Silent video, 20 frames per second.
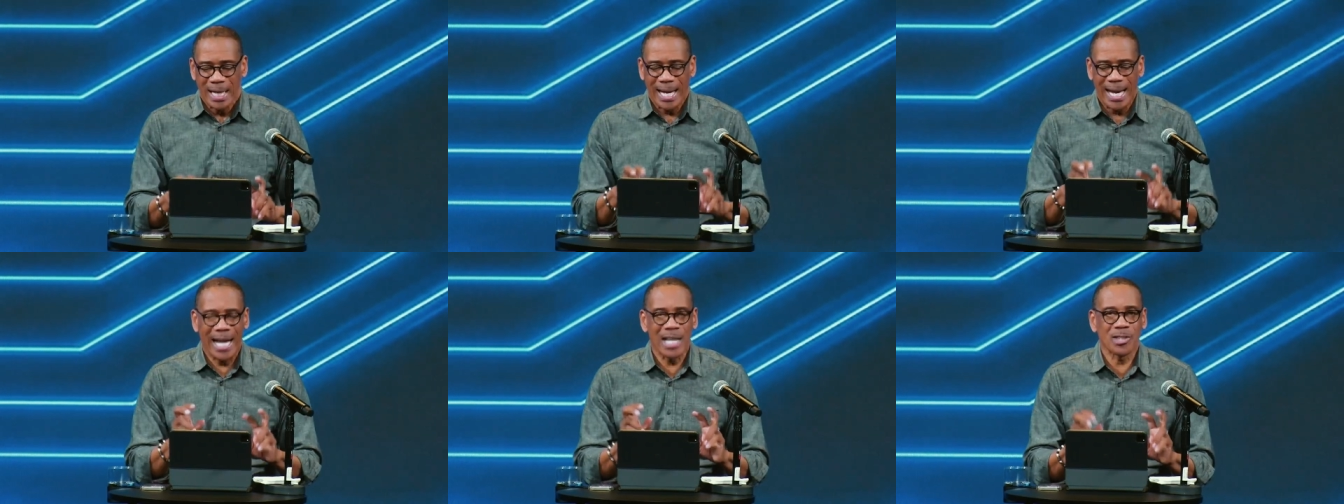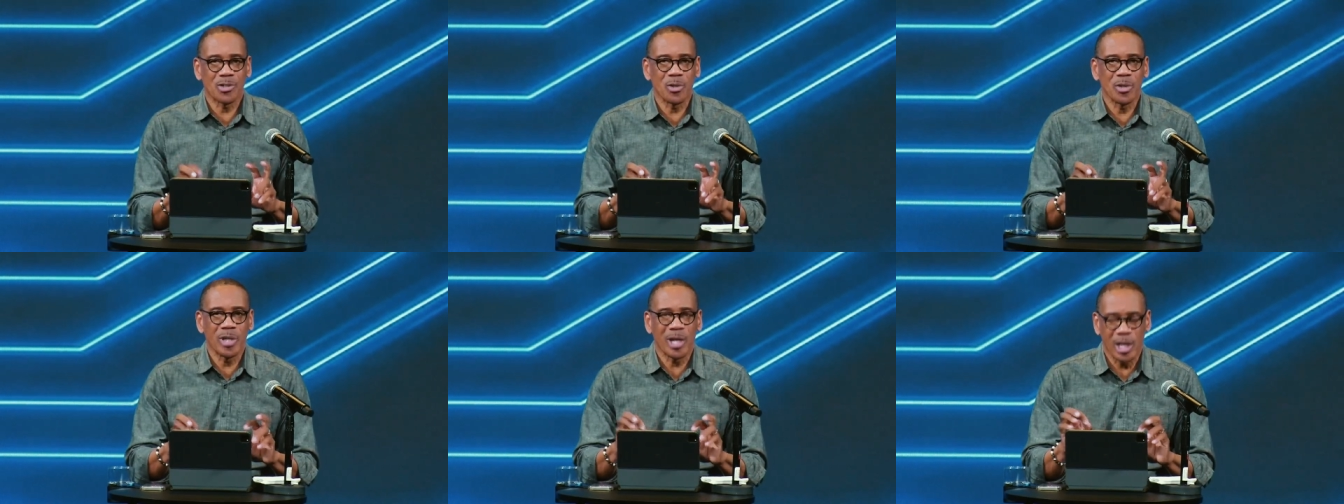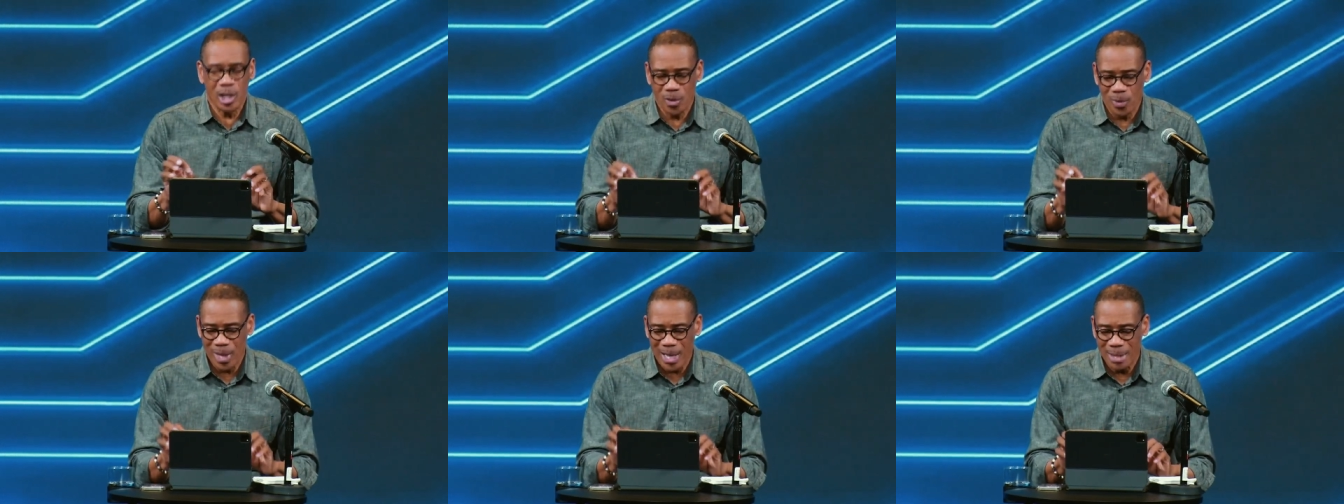Answering
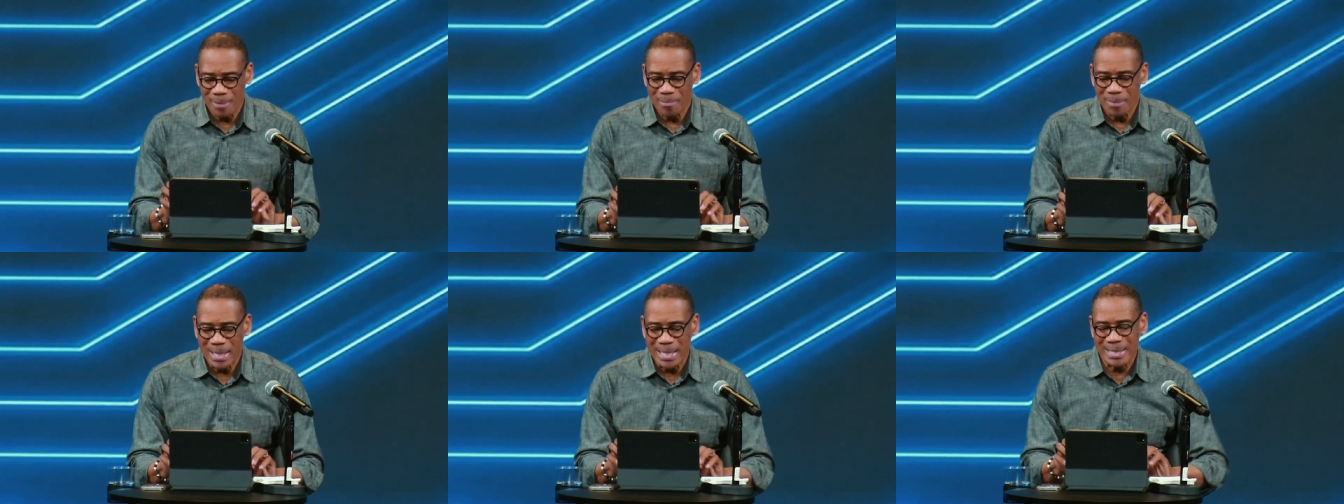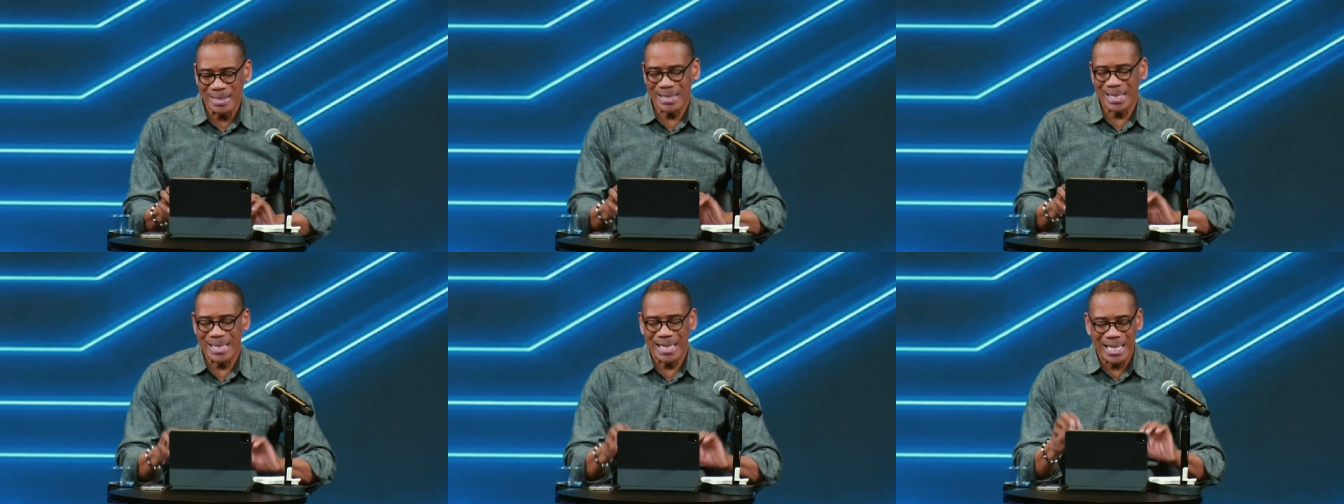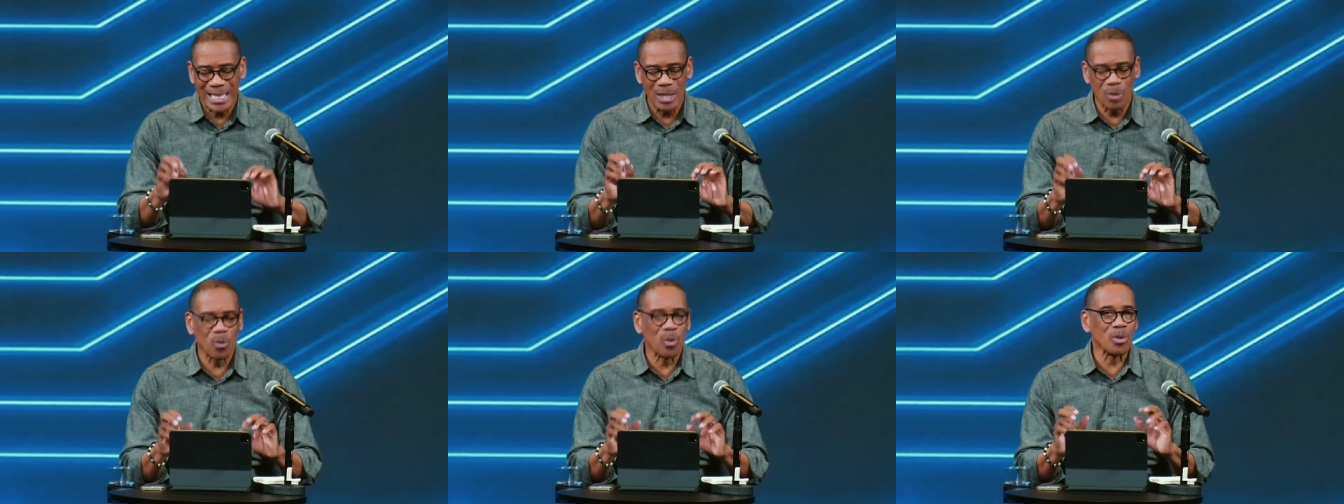our cry means that
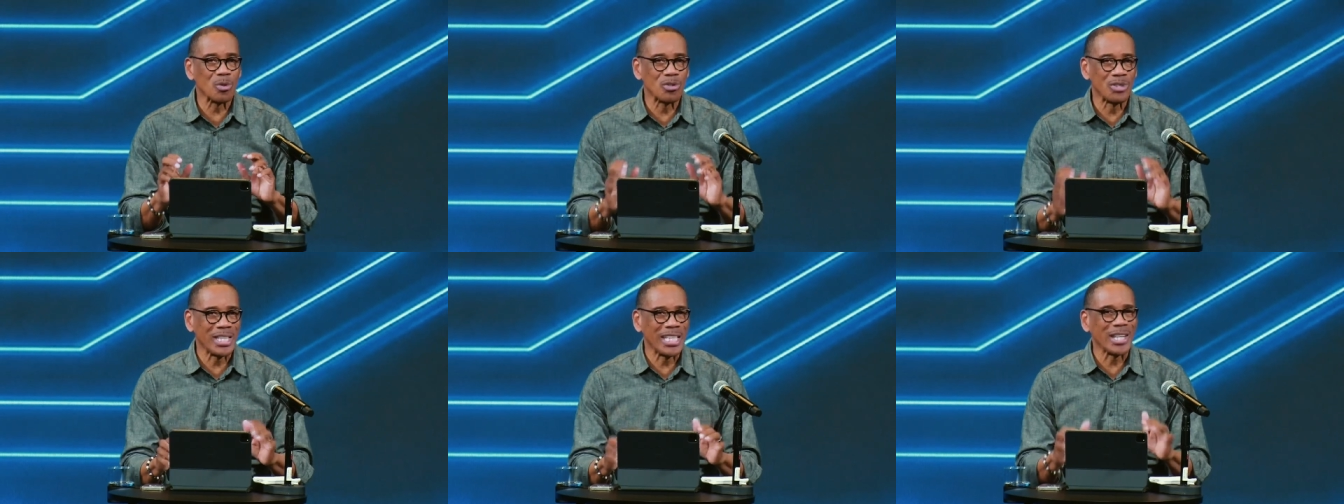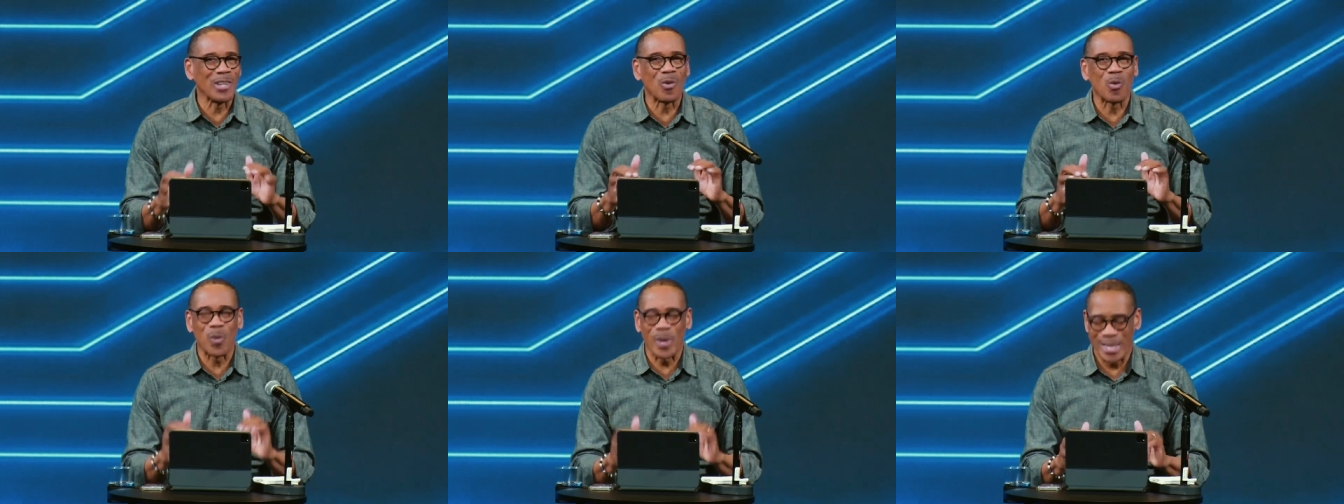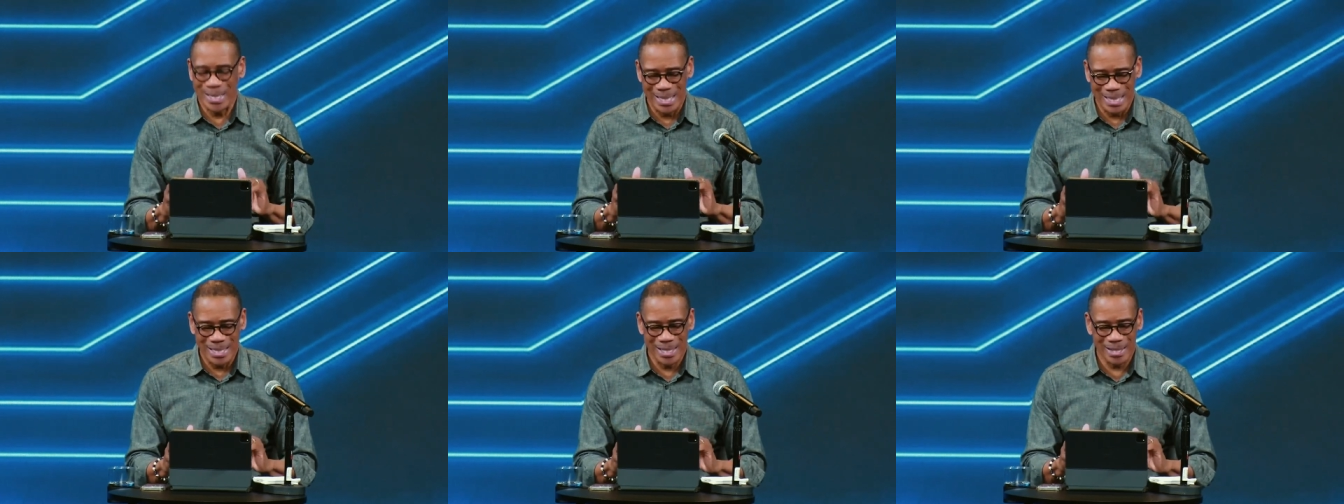he will deal
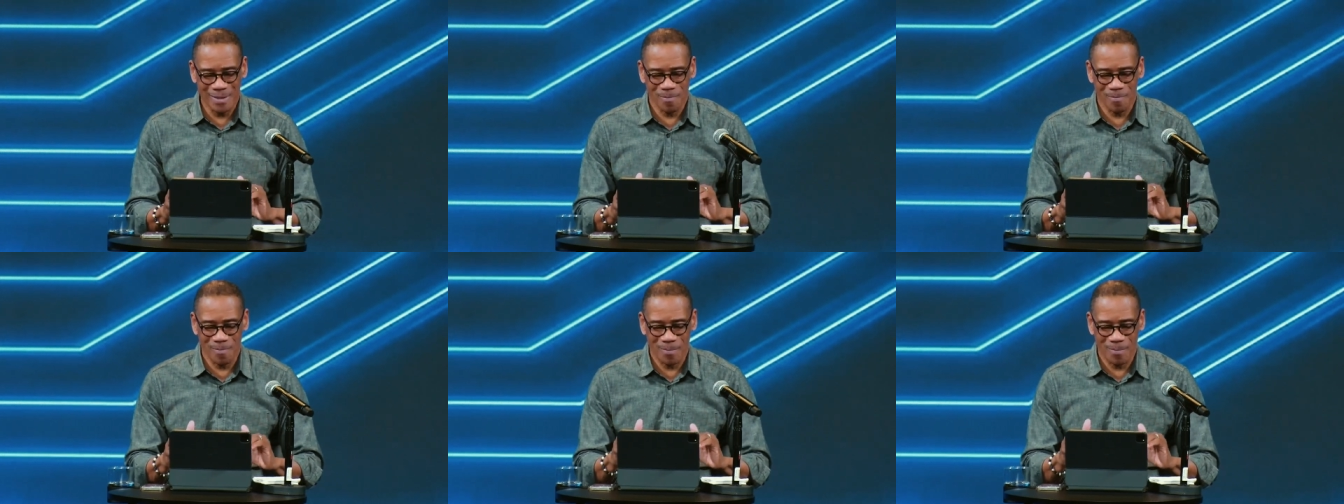with it.